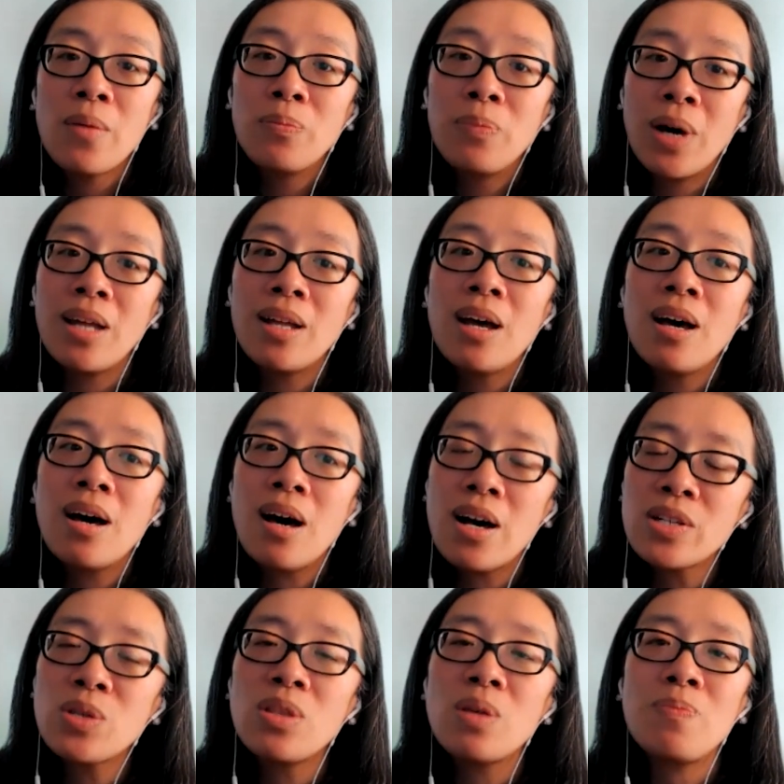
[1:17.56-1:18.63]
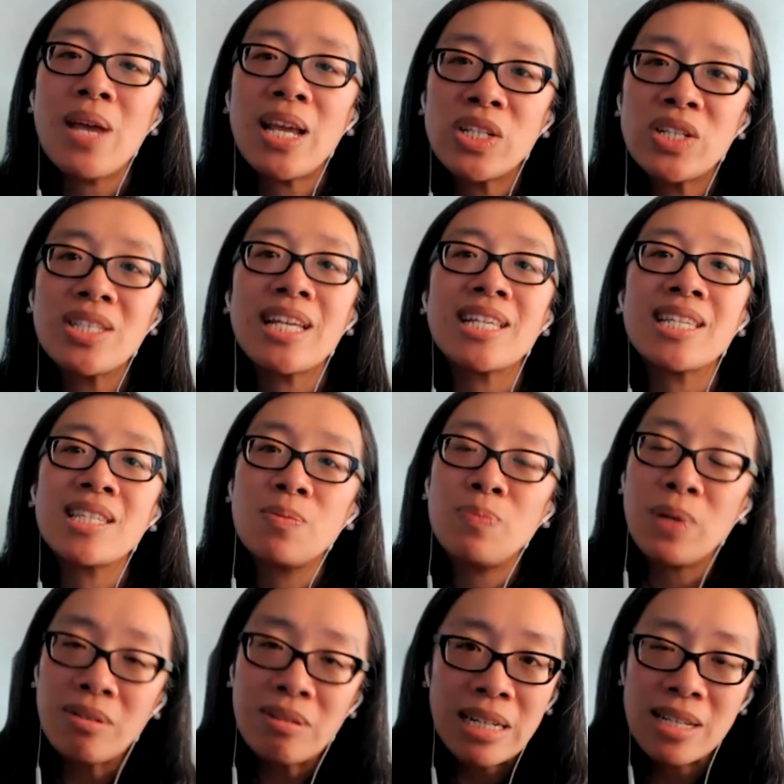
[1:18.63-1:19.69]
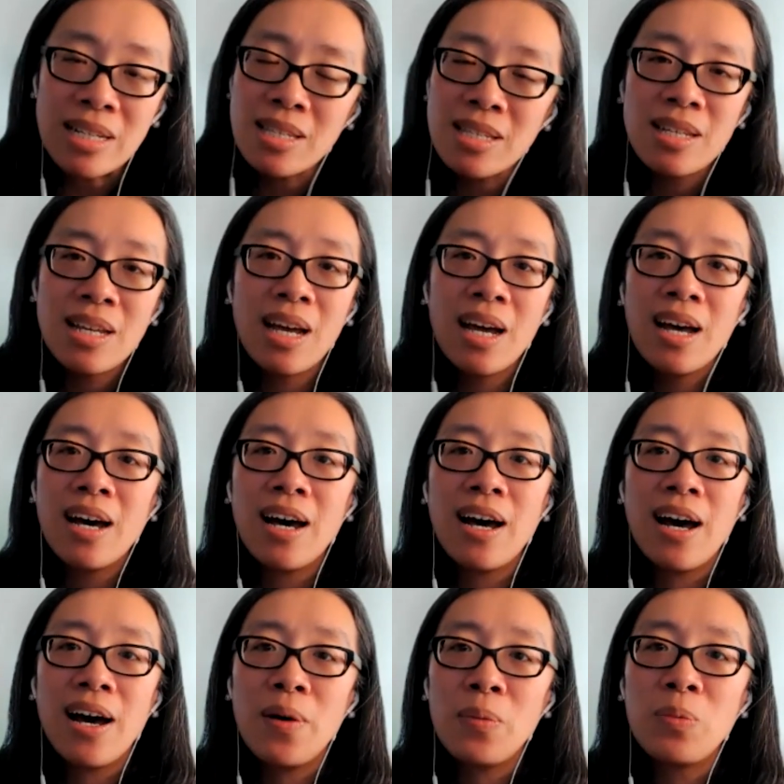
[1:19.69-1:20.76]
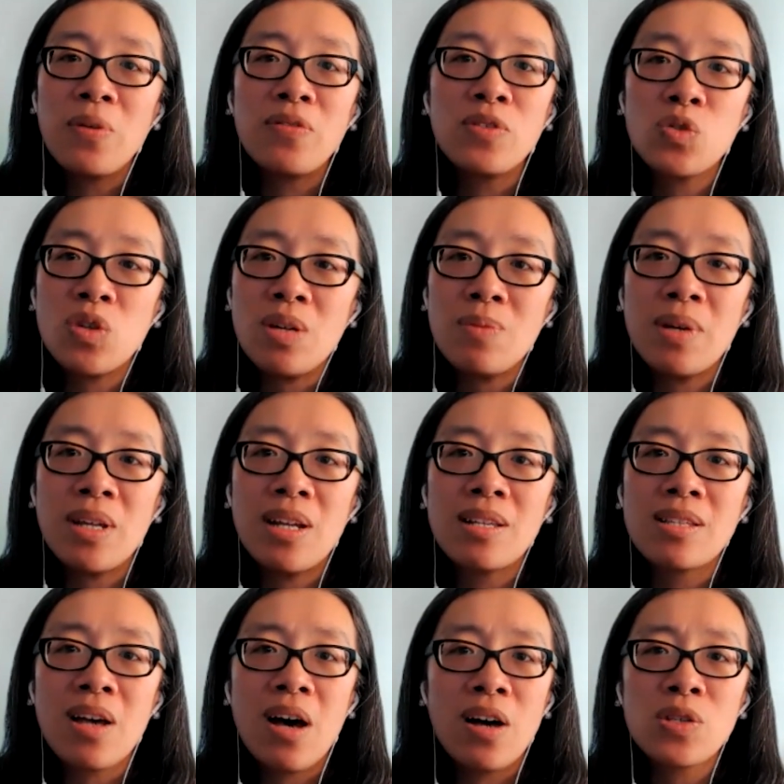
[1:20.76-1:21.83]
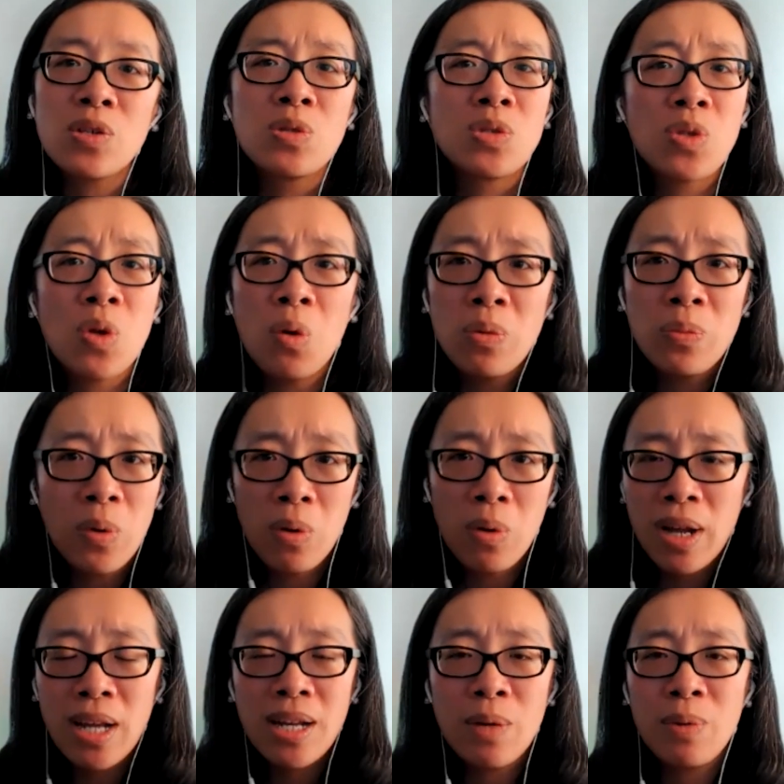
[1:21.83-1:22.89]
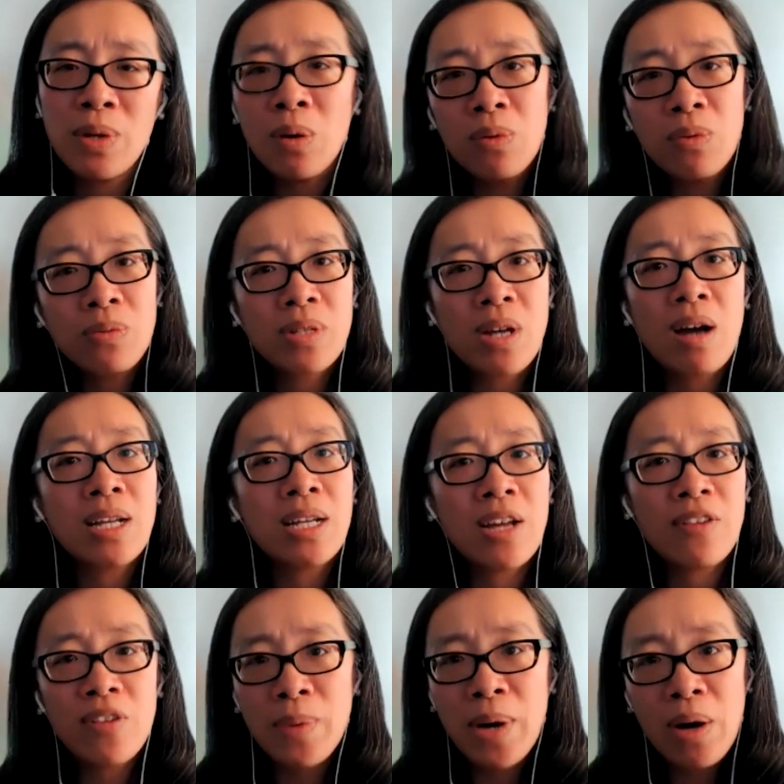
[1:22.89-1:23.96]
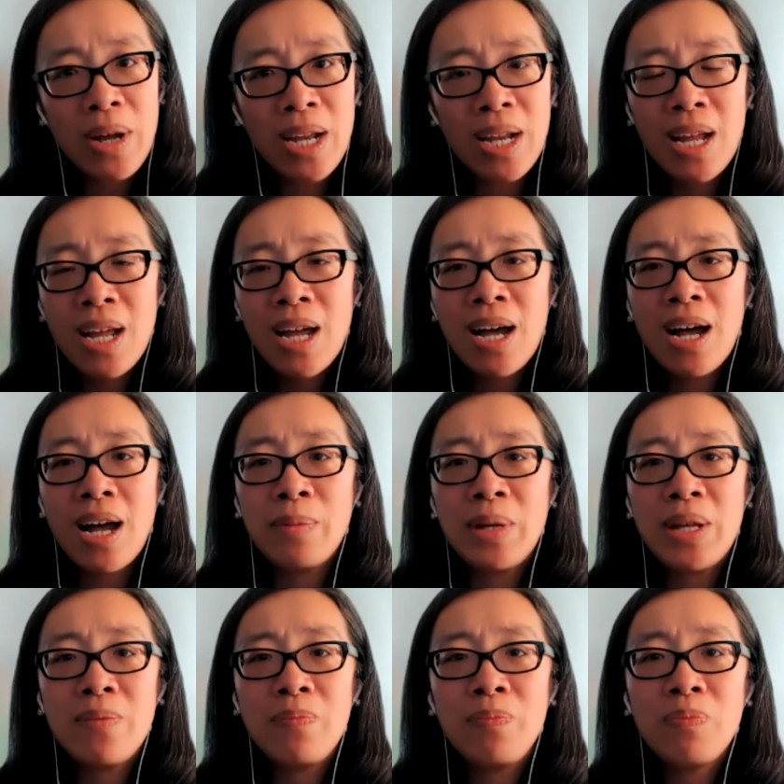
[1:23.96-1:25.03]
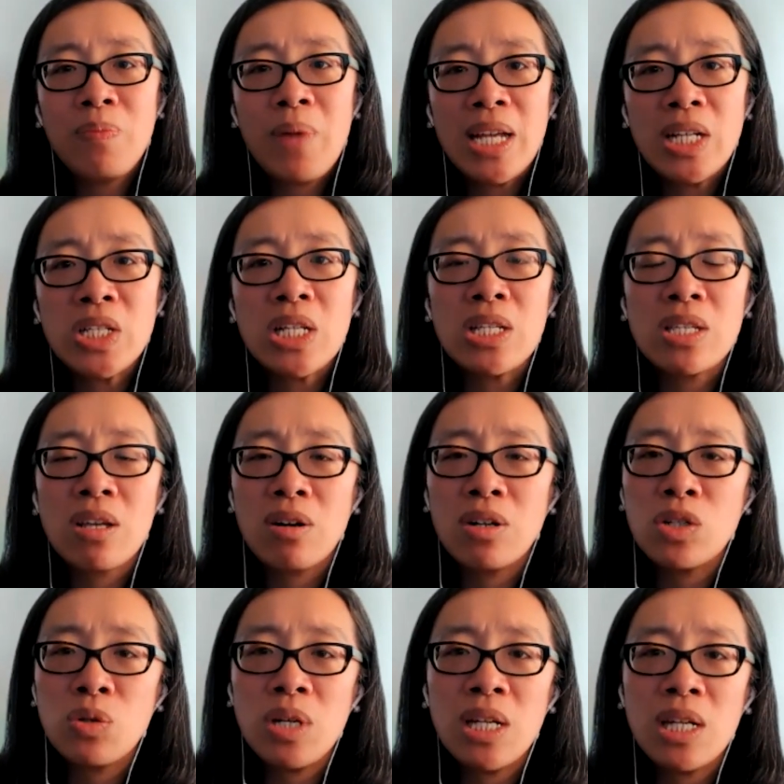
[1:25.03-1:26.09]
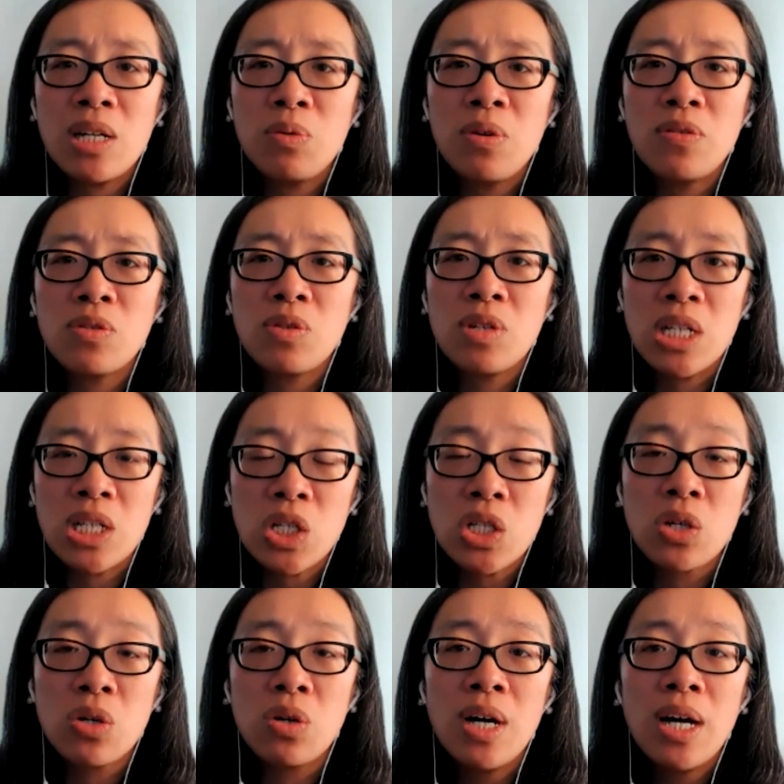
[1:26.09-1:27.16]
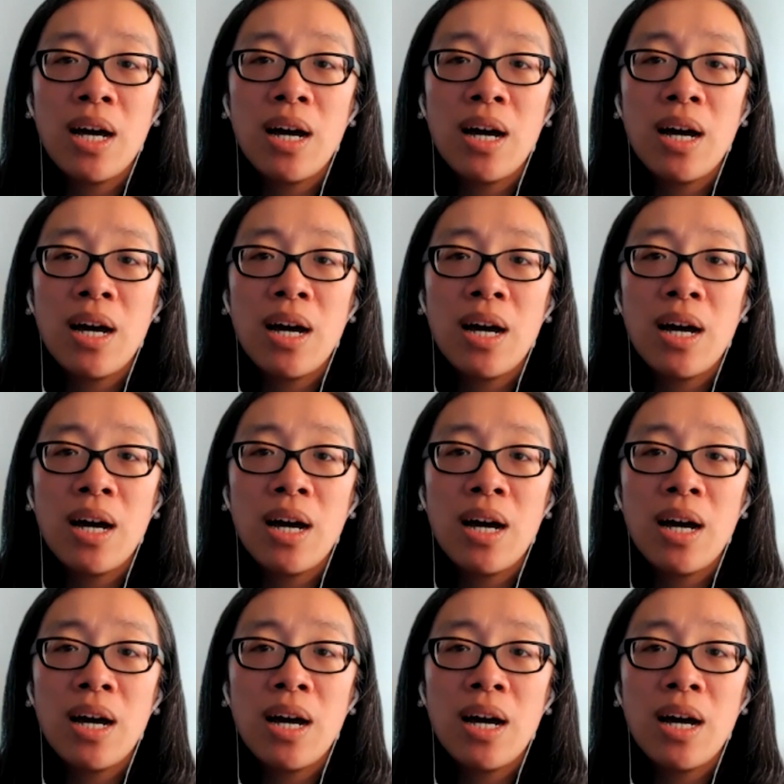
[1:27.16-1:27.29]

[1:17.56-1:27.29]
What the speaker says: but also the patient's experience with treatment is also so important, and we don't talk enough about it. I mean, patients that are treated with traditional